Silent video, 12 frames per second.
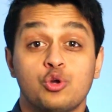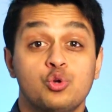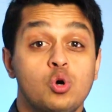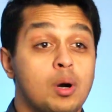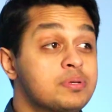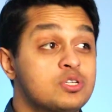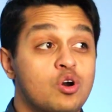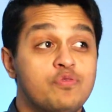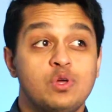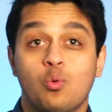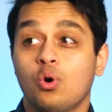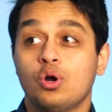you
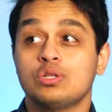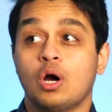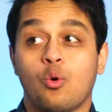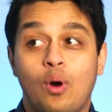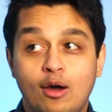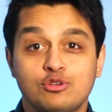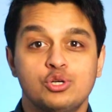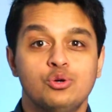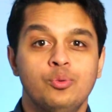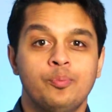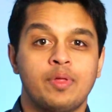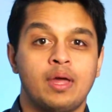observe the world around
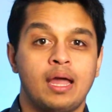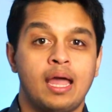you,